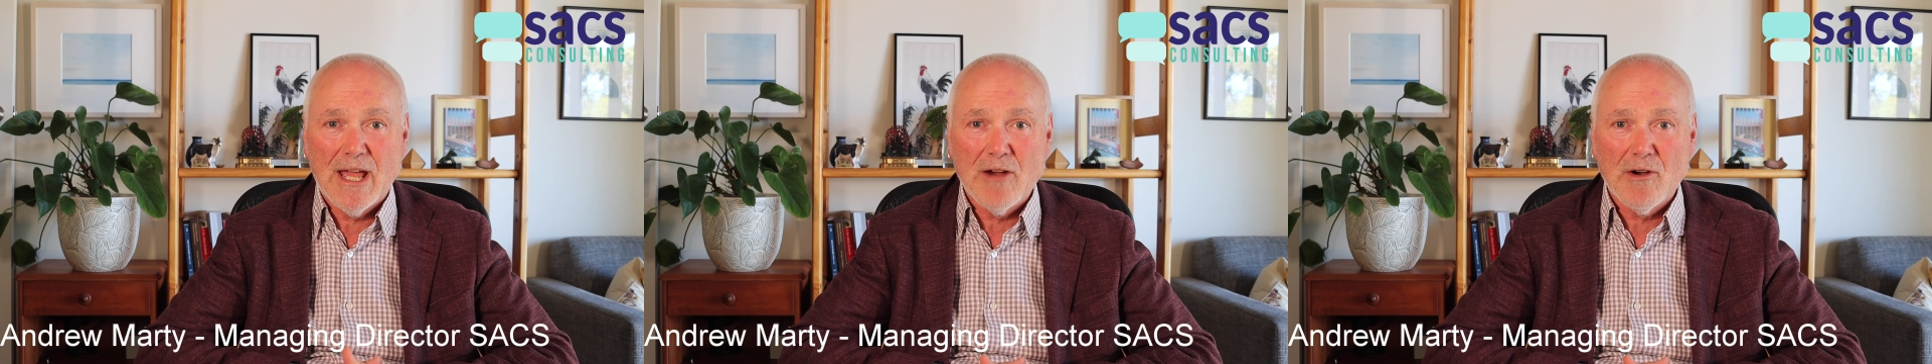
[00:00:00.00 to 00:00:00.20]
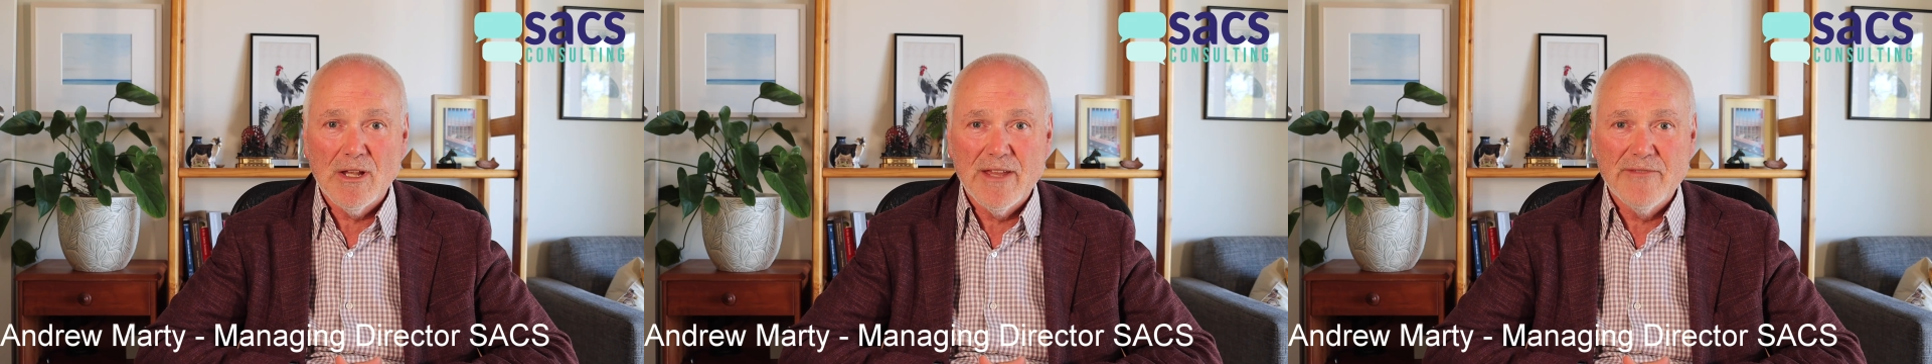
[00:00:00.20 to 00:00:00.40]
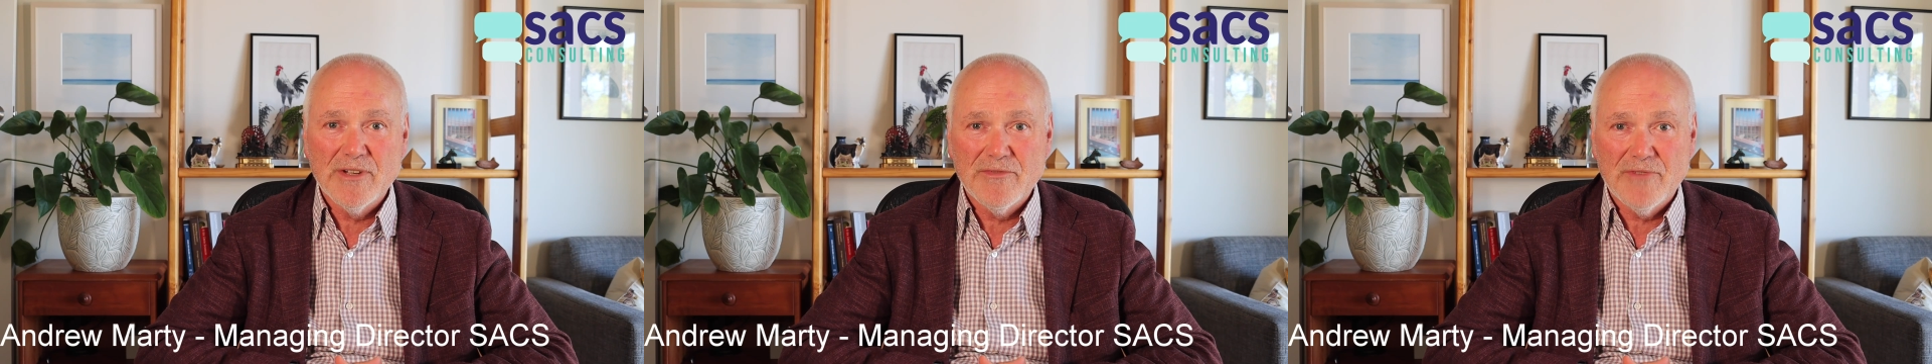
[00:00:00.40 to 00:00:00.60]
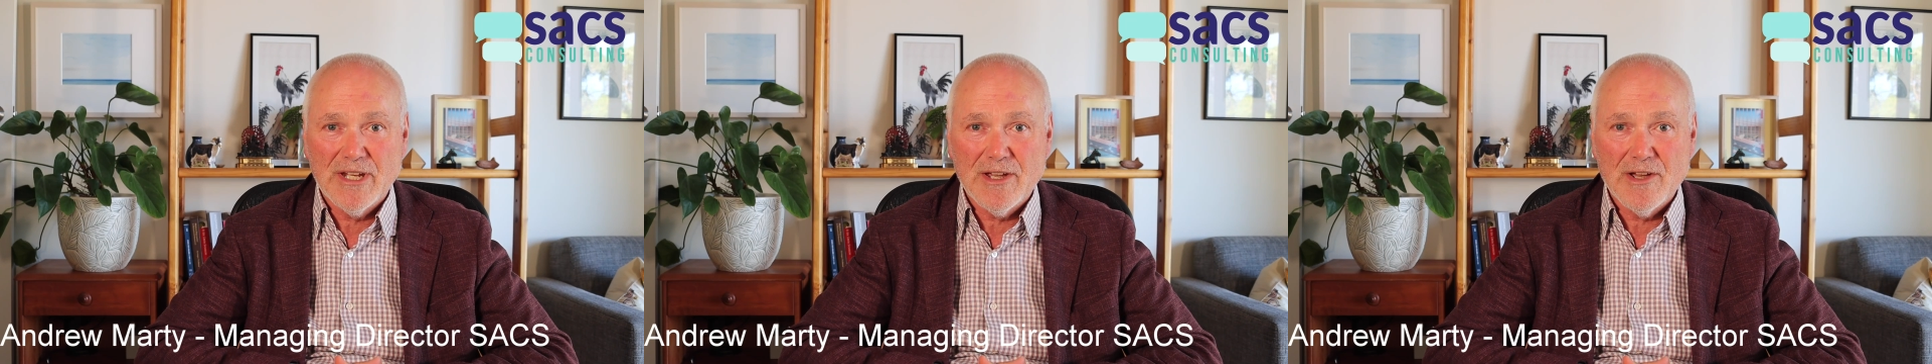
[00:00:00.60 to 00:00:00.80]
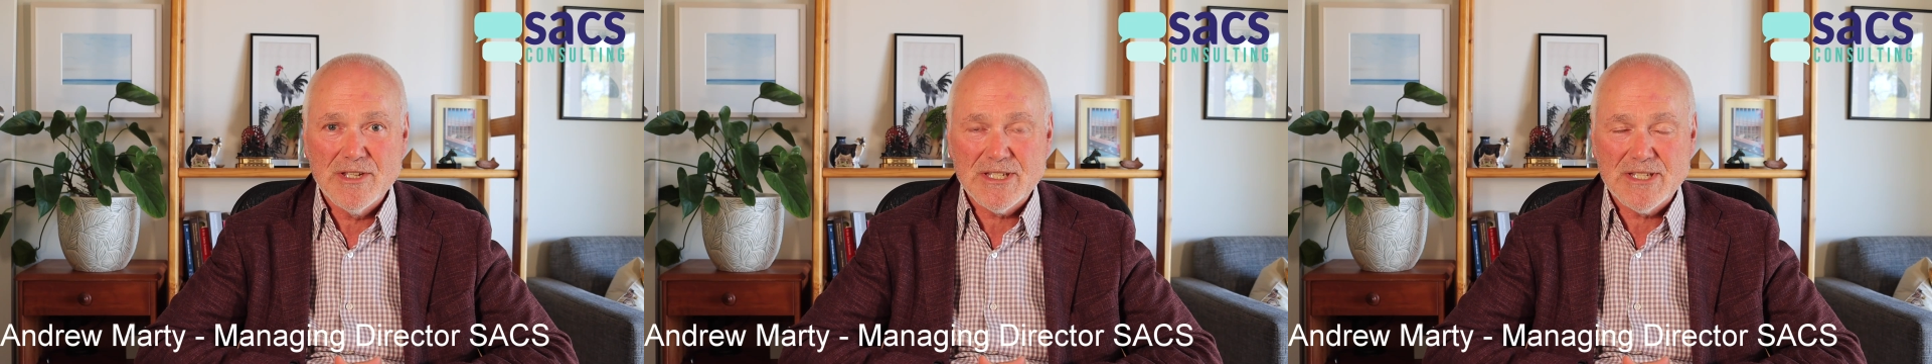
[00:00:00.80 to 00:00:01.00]
our 11
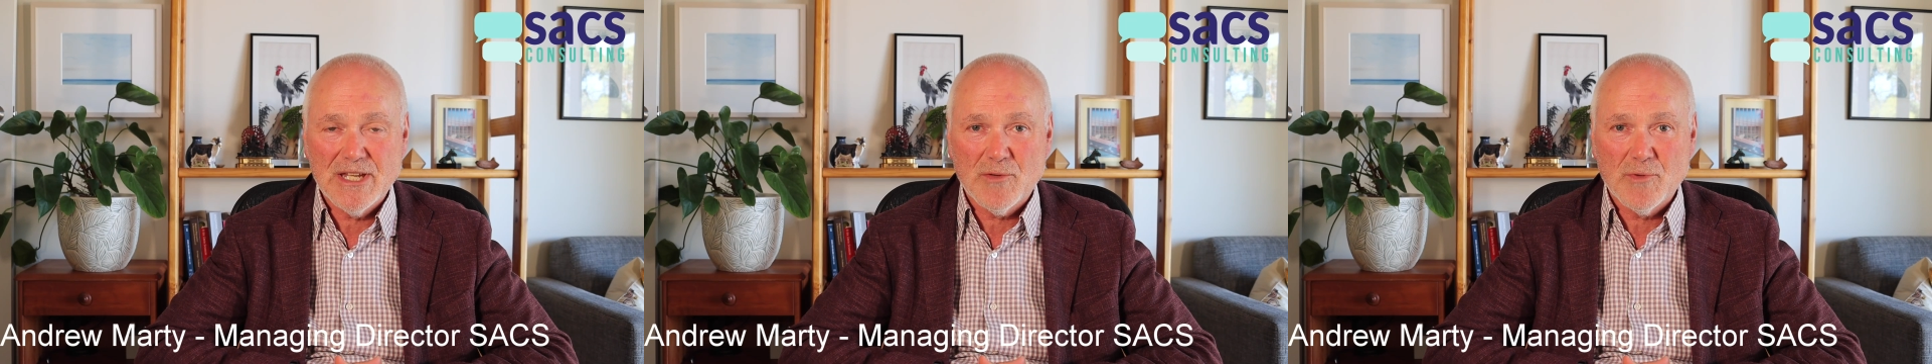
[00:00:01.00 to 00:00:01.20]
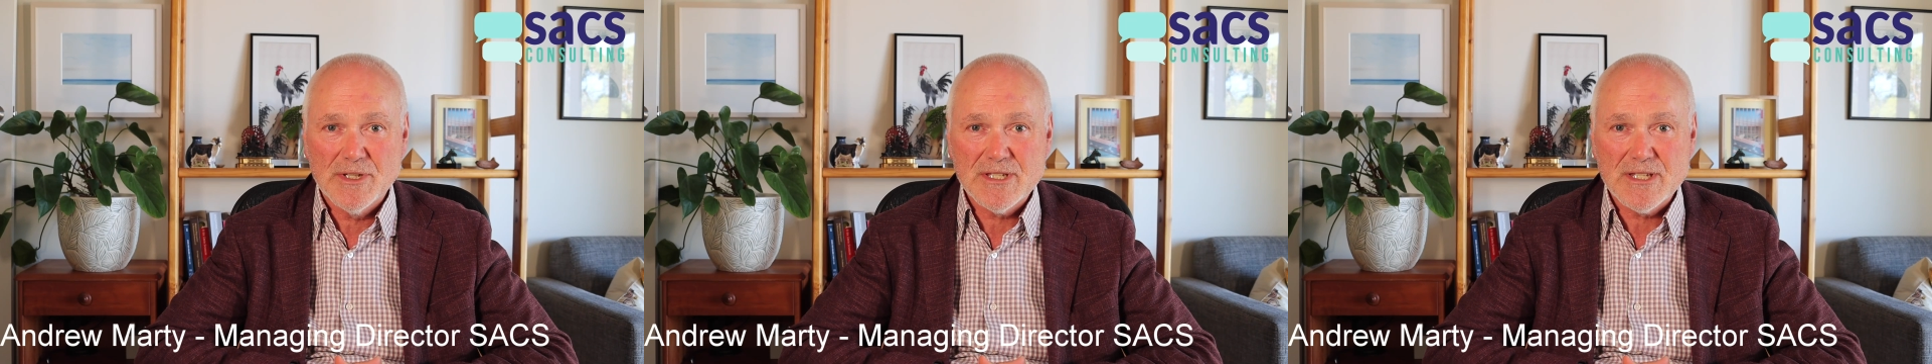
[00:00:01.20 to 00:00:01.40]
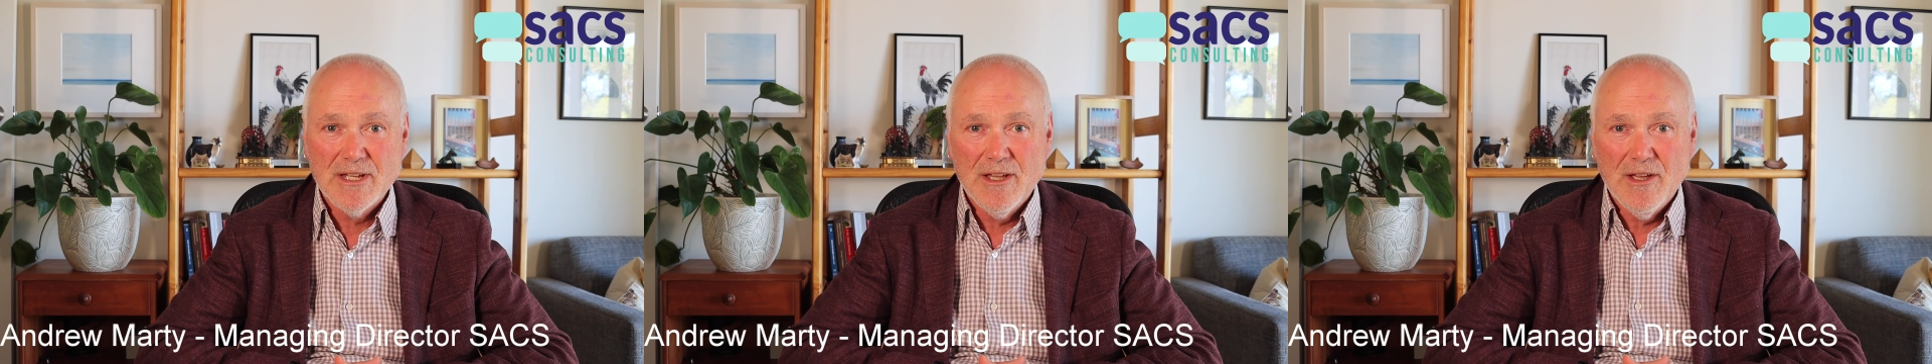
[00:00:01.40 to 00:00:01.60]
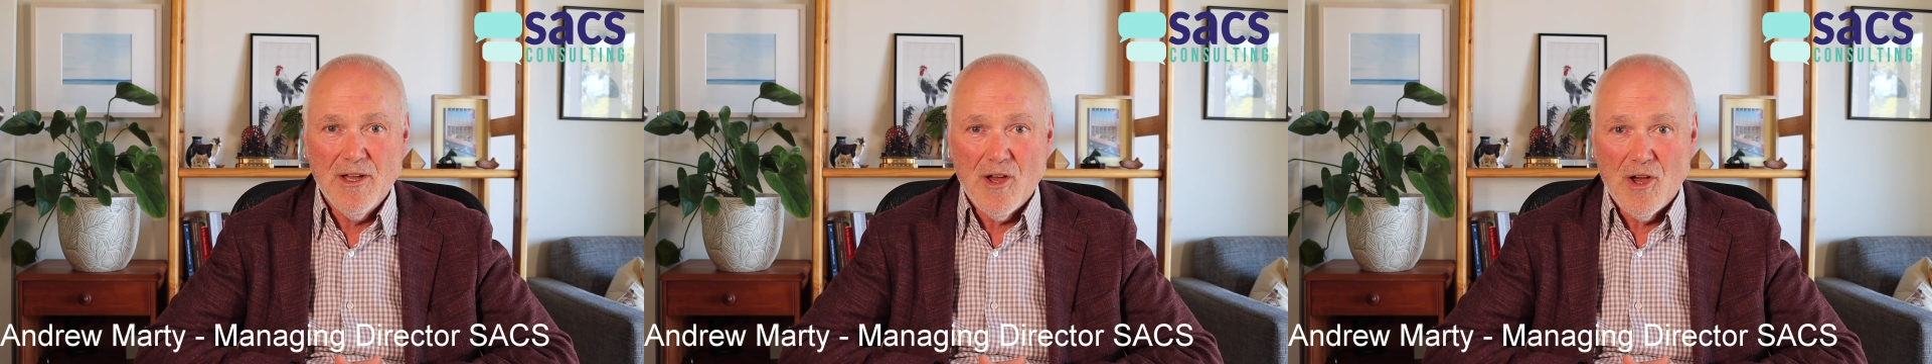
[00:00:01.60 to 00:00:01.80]
video sequence